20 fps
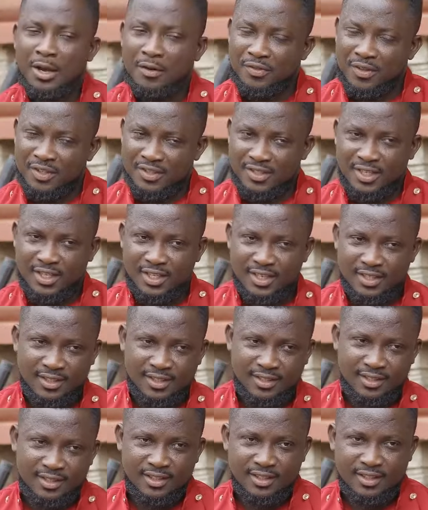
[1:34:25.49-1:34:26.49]
I have not said
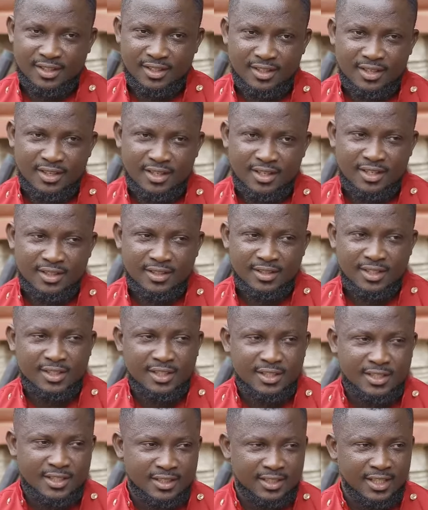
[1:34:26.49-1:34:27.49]
anything.
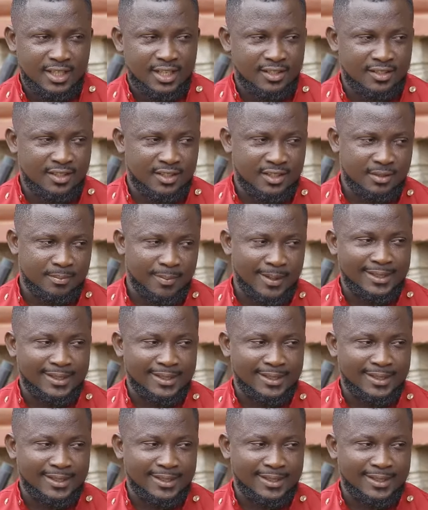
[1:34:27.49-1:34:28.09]
This is Genesis.